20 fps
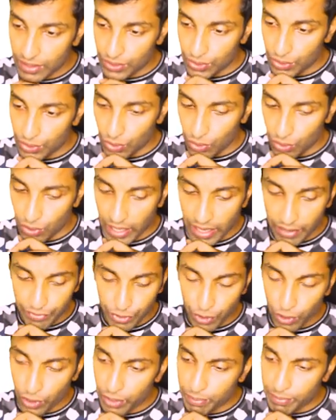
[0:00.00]
So I've
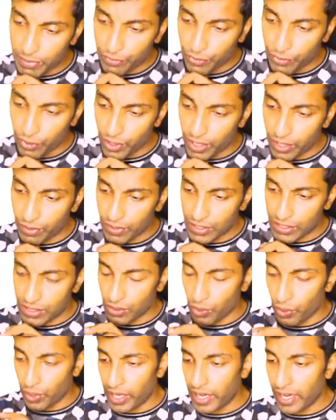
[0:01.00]
told you before, it
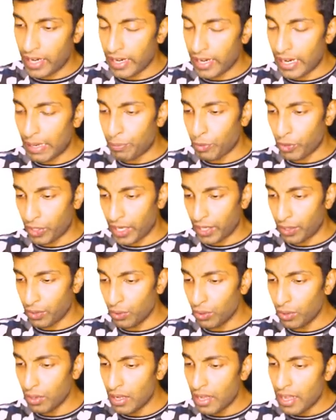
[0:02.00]
was onion and
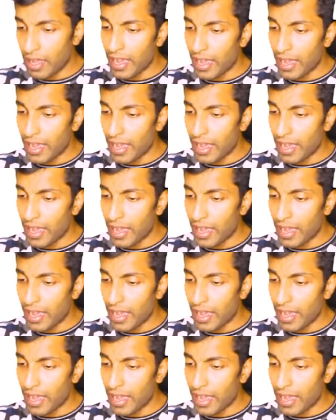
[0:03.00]
potato,